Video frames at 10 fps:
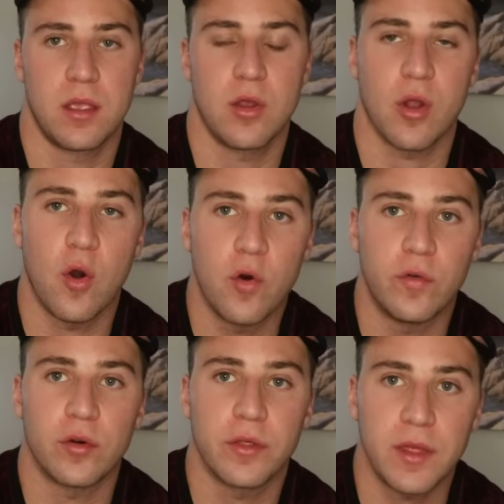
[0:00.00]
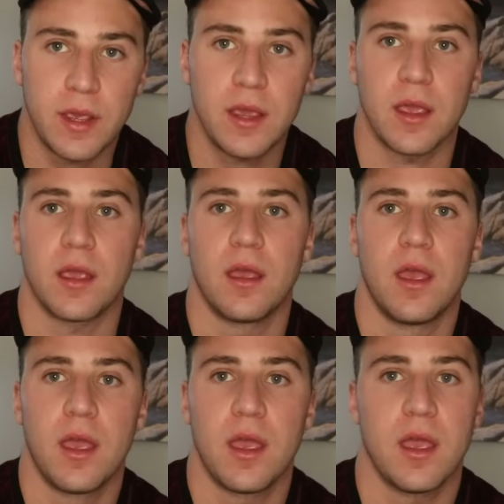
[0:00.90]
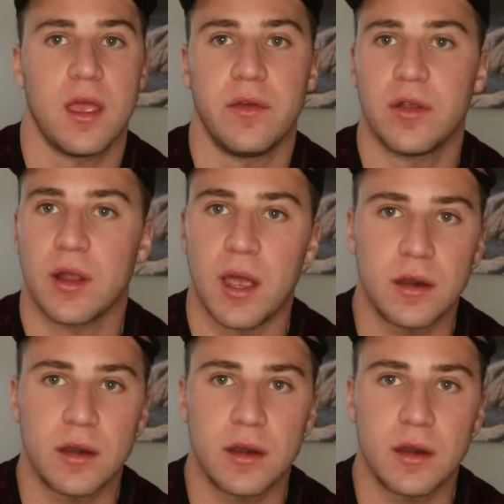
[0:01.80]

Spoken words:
You're overthinking. If your